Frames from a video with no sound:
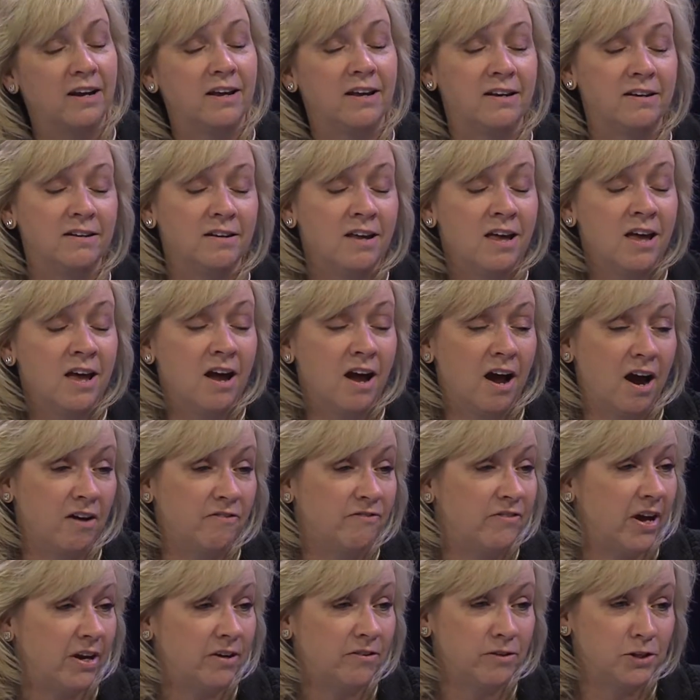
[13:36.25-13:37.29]
And our
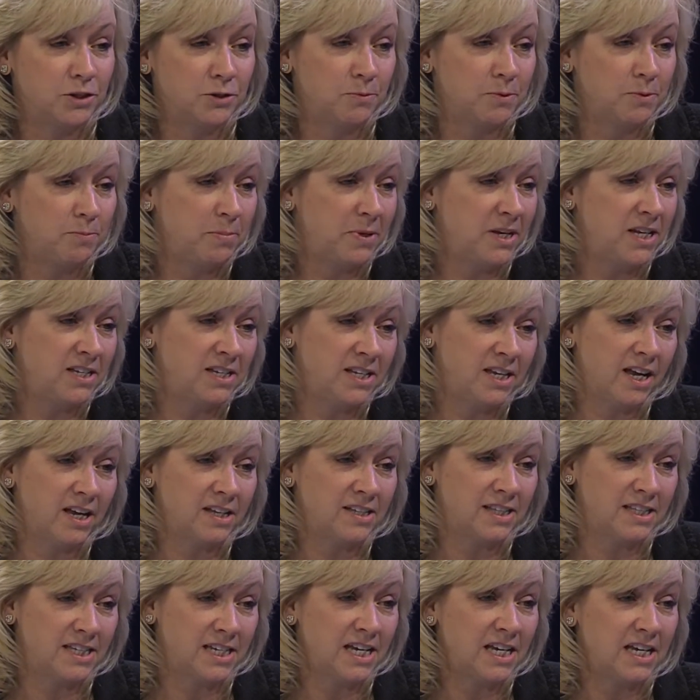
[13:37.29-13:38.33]
veterans with
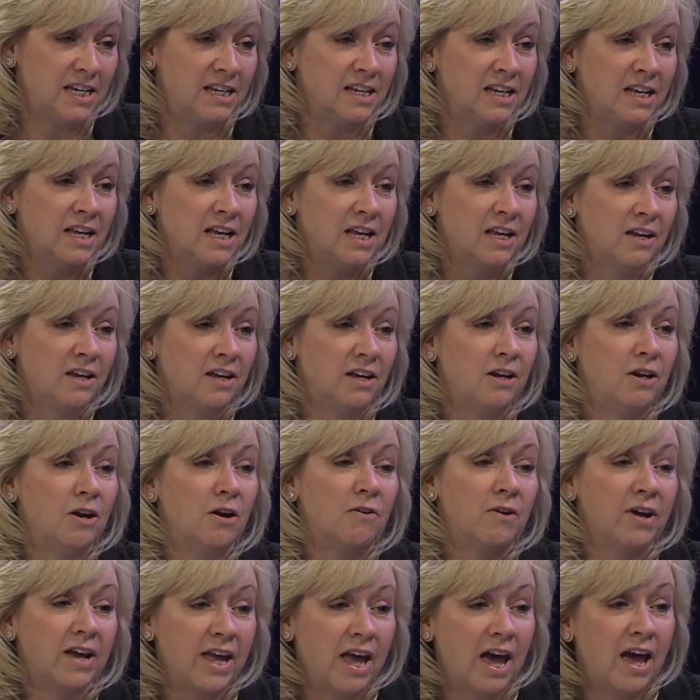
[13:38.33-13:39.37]
PTSD, yep. you
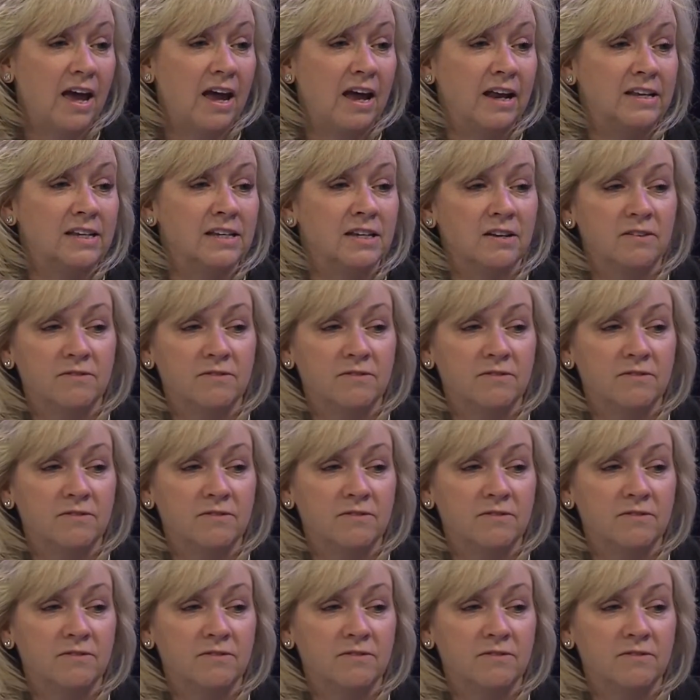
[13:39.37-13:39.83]
know, again,